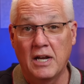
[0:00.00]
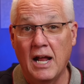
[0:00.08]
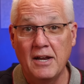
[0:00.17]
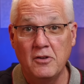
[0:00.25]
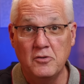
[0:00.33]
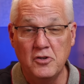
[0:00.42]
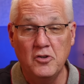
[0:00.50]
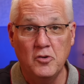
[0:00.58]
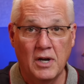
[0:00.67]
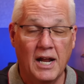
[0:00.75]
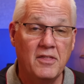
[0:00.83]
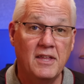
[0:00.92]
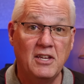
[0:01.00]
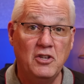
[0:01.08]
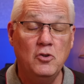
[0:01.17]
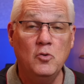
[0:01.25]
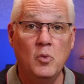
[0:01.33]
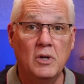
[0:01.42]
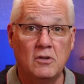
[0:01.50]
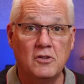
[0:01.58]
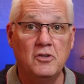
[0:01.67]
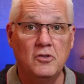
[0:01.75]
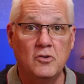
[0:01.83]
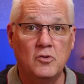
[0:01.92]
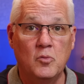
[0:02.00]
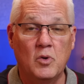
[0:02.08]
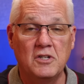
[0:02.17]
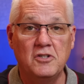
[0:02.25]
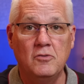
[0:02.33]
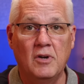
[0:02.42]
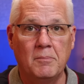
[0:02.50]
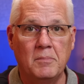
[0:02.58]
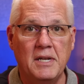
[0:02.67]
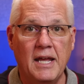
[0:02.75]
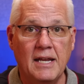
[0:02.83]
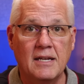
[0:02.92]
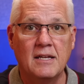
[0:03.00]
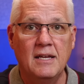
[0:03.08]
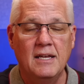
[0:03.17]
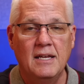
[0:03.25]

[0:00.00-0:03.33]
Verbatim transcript: and I do too, and I think you will too once you update